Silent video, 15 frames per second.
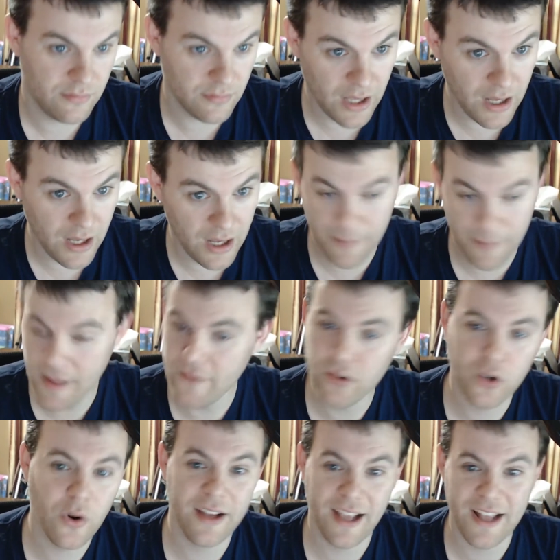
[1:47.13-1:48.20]
I'm never
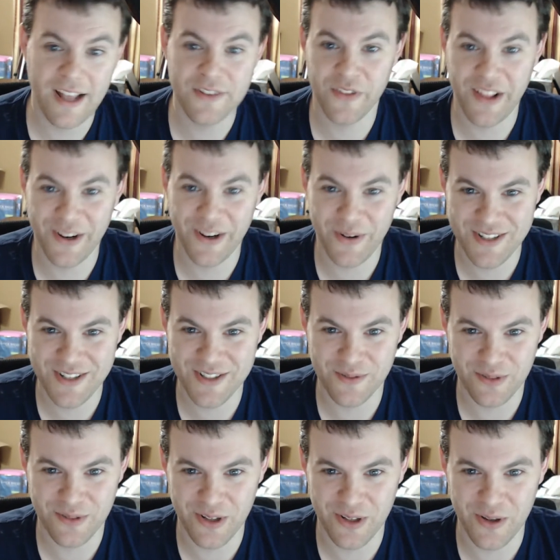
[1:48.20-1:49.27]
going to answer that question
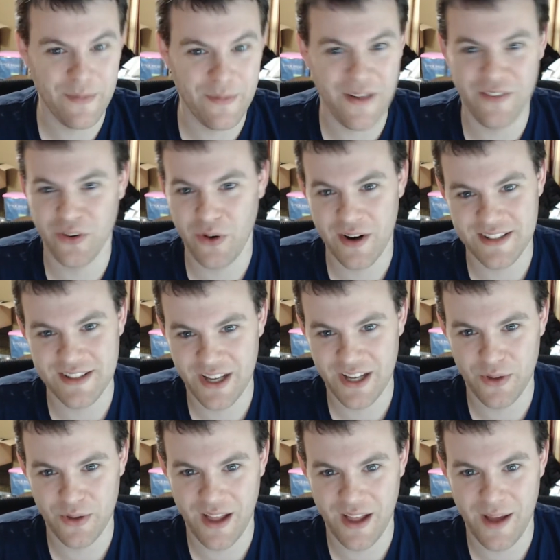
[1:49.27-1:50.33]
for you. I'm never going to tell
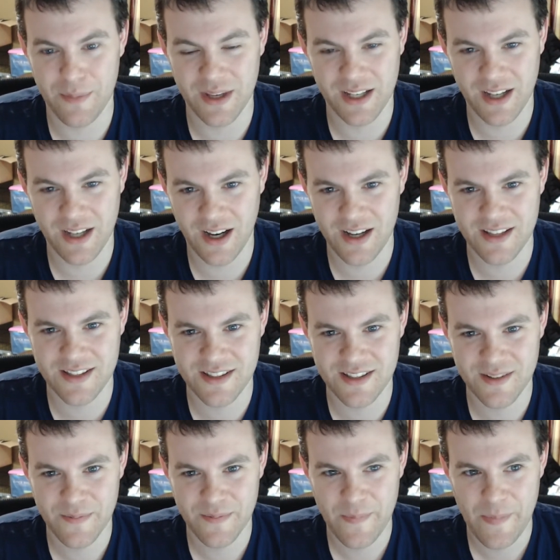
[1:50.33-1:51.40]
you that because,
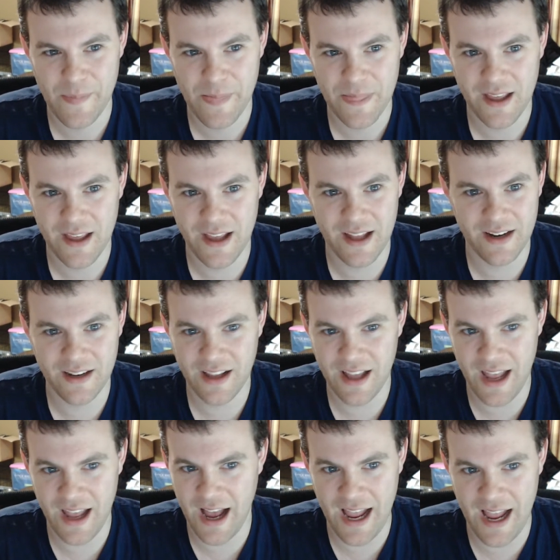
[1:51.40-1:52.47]
and
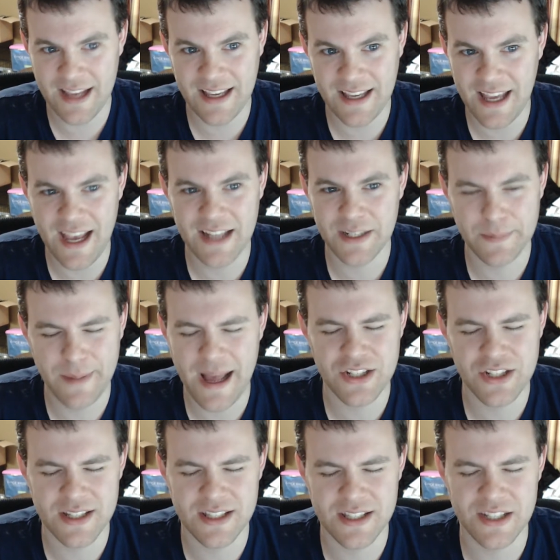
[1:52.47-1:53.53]
I can't
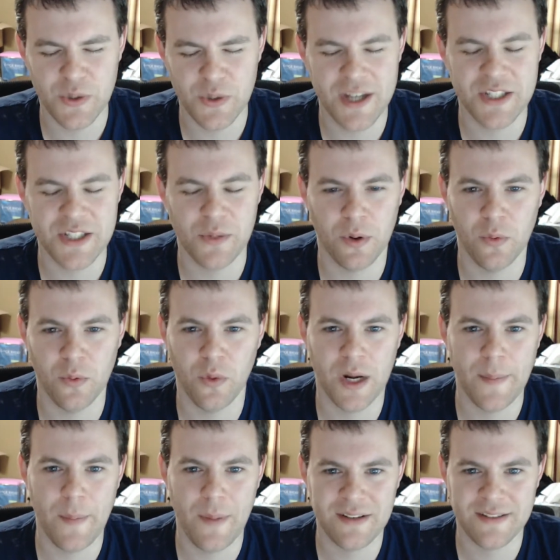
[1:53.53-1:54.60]
imagine a situation where what I'm
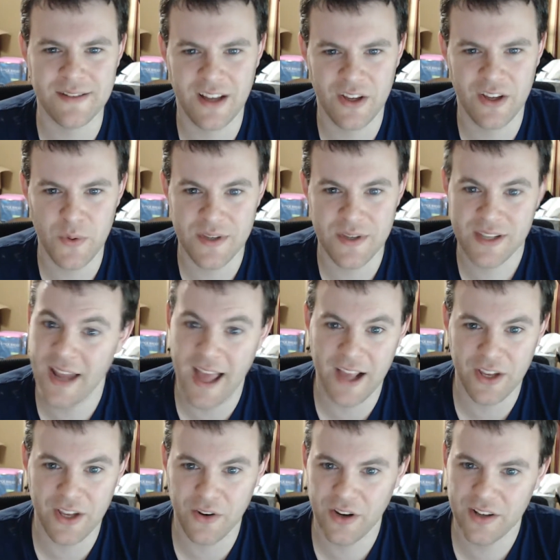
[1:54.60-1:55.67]
about to tell you is
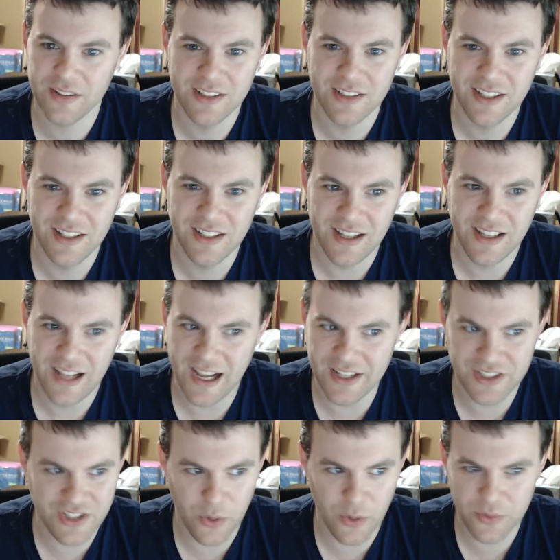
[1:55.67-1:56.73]
inaccurate. I
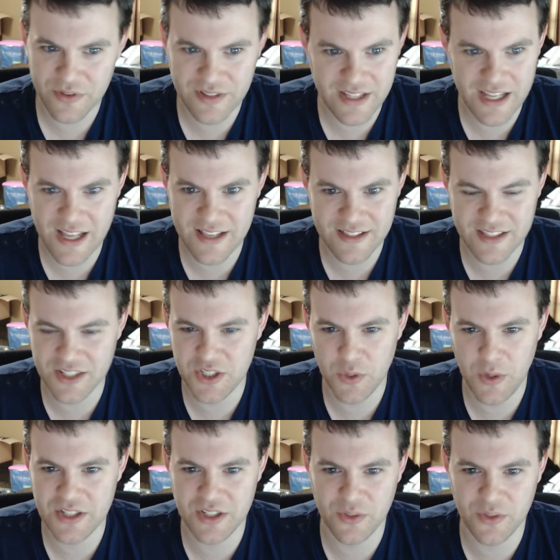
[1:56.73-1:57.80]
don't see a
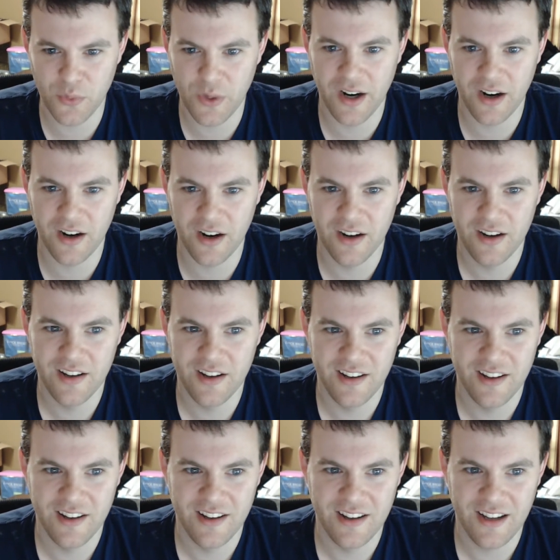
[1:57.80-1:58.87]
situation where,
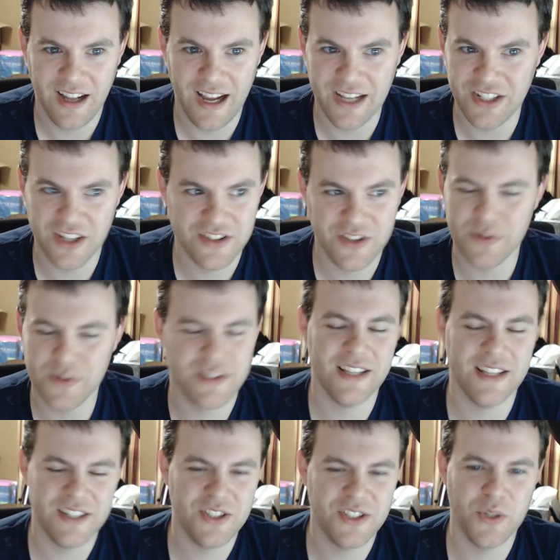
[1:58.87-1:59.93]
I just don't see a
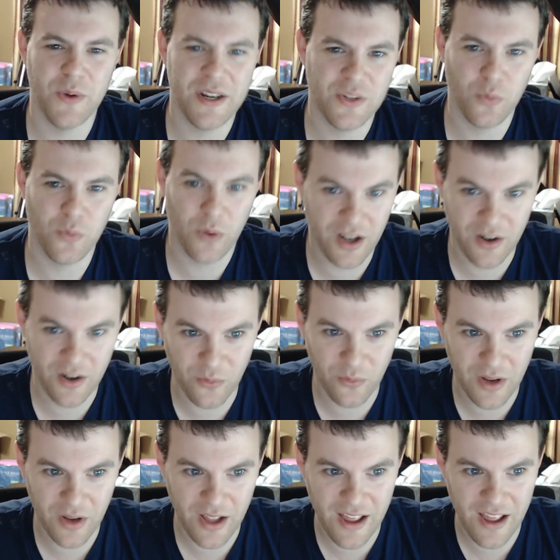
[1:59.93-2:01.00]
situation where
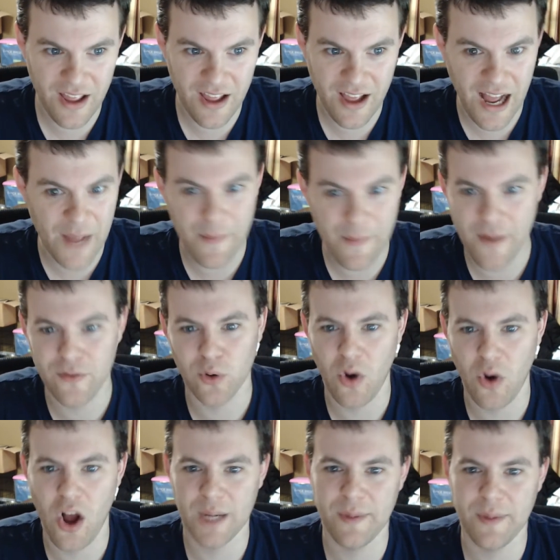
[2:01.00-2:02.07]
I'm ever
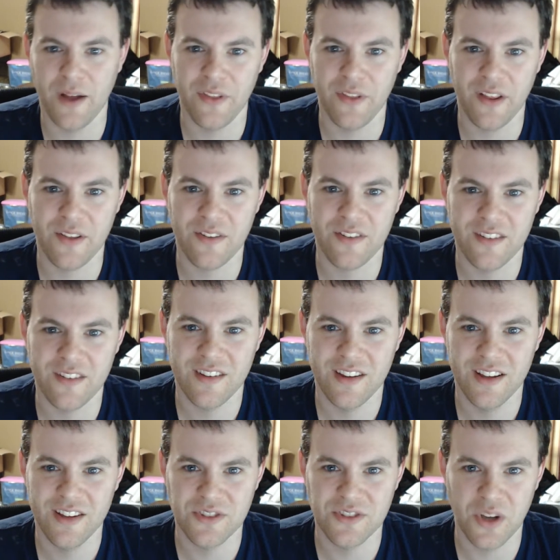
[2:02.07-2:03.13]
wrong about this.
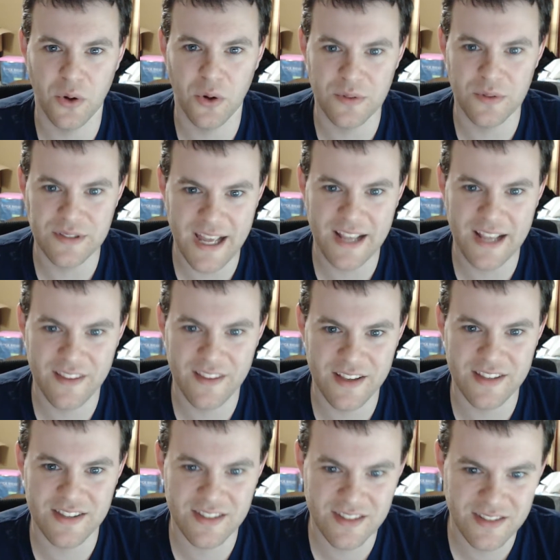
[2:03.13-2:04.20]
So take
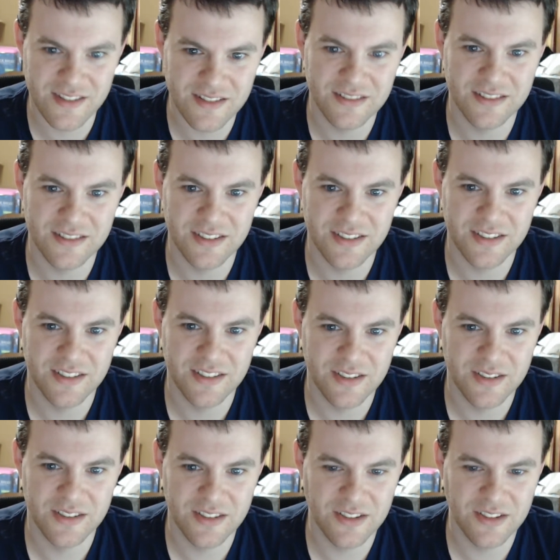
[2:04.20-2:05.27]
this,
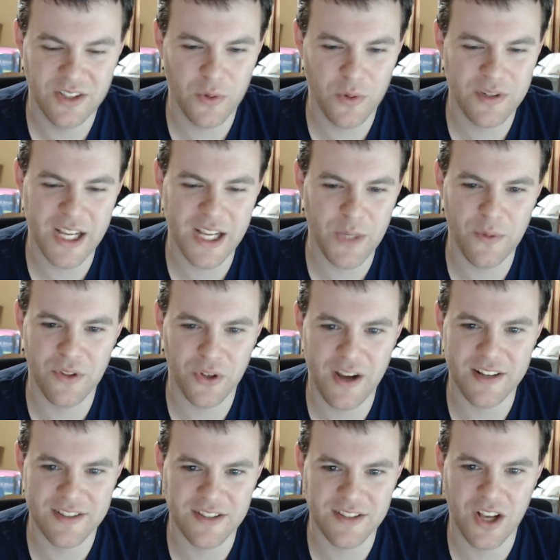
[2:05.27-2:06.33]
don't take it with a
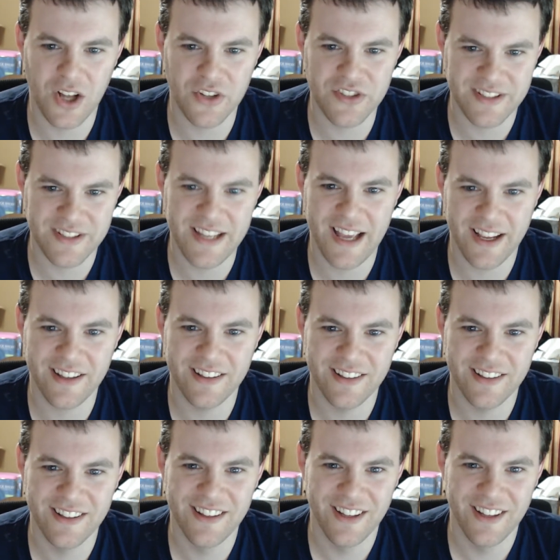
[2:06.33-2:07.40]
grain of salt, just take it,
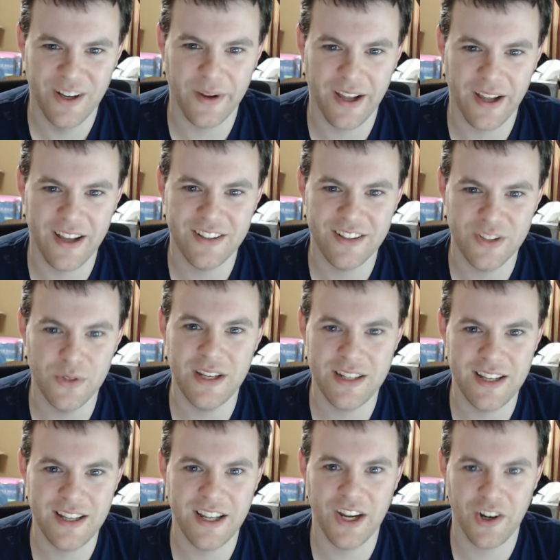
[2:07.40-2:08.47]
okay? You need
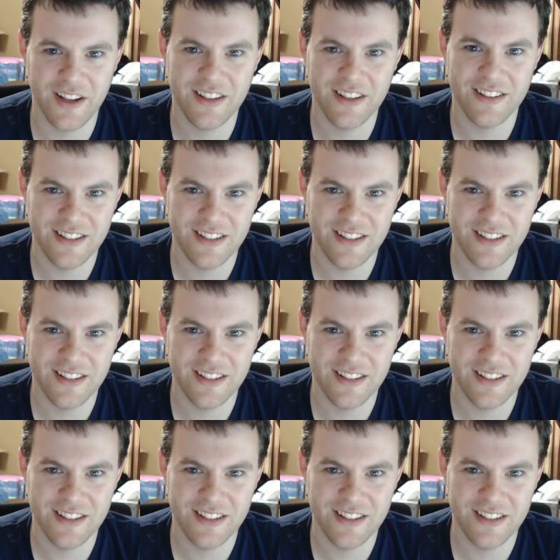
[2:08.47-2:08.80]
to hear it.